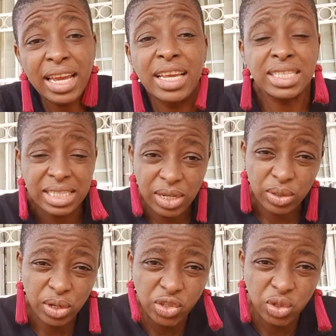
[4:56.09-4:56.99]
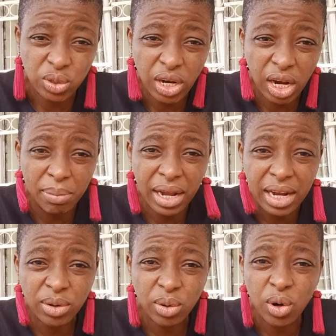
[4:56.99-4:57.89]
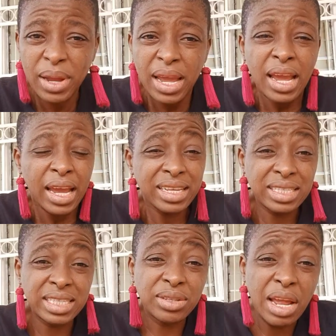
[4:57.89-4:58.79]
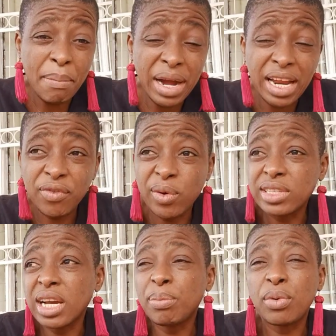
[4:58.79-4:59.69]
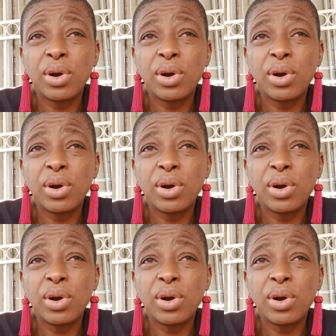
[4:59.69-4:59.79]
is still those children back at home. Is still the man, for example.